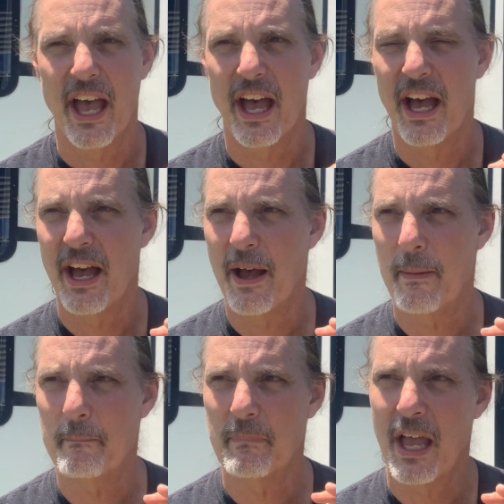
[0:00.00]

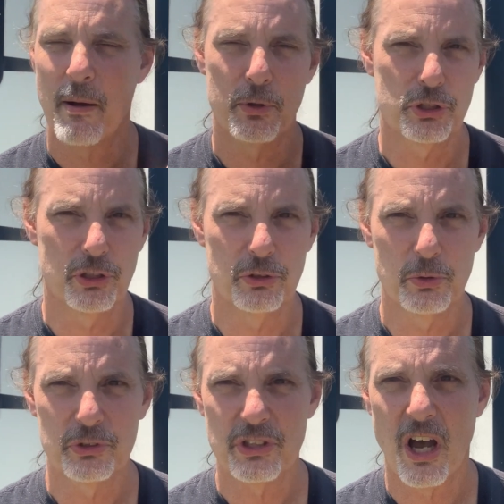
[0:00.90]
um, how much you
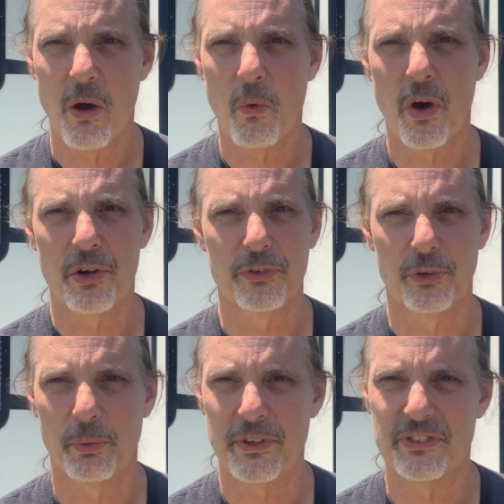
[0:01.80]
use the hot water
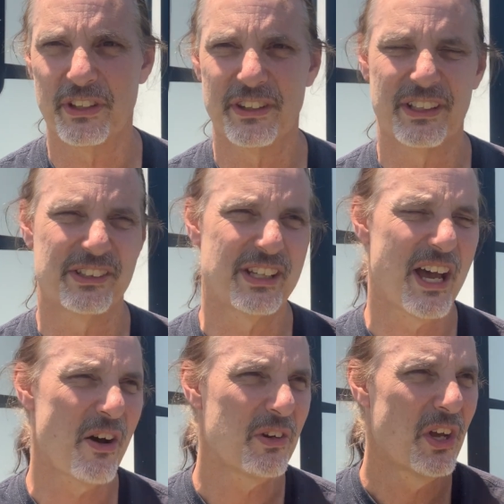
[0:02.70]
for rinsing things
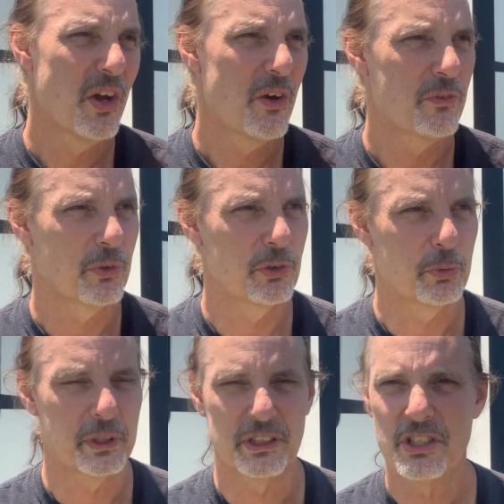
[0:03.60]
out, for
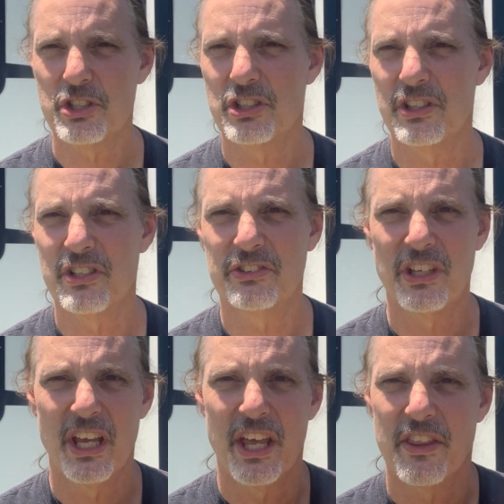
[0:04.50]
doing dishes,
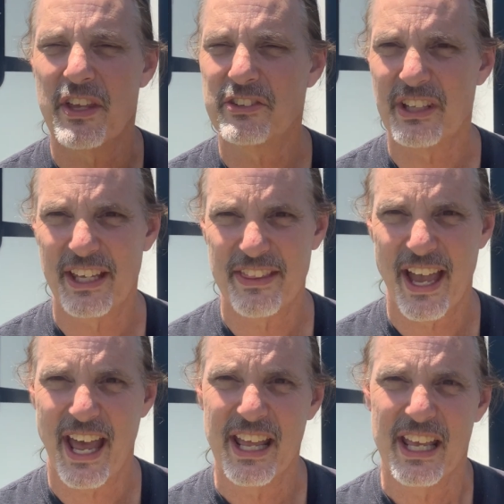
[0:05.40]
things like
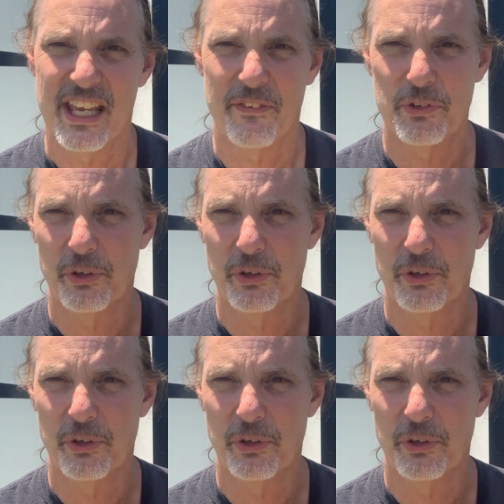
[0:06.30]
that. If